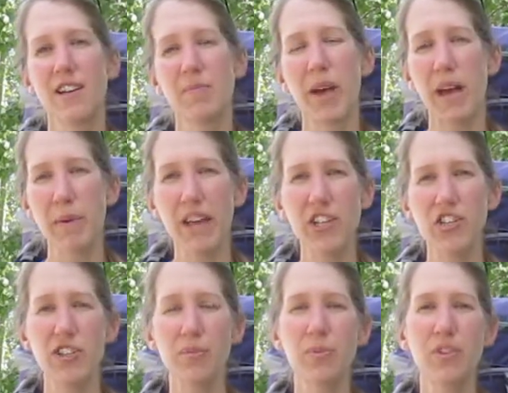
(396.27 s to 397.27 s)
backpack
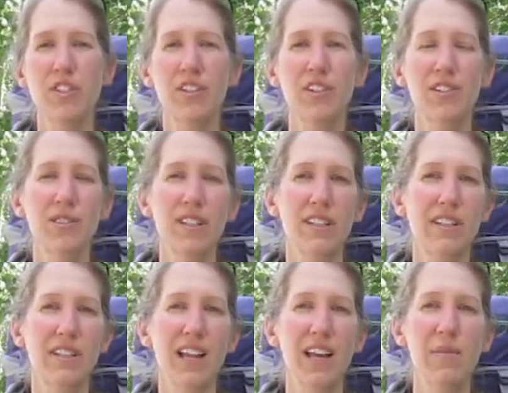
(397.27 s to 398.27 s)
trip, which included
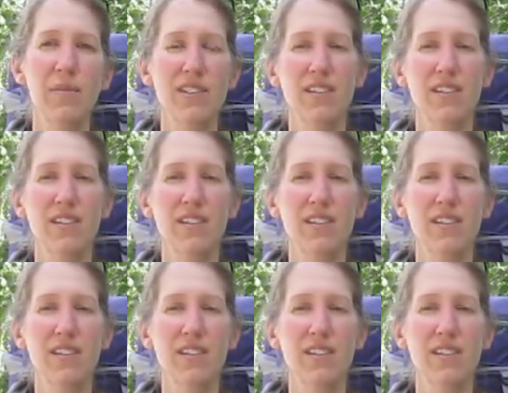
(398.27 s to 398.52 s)
climbs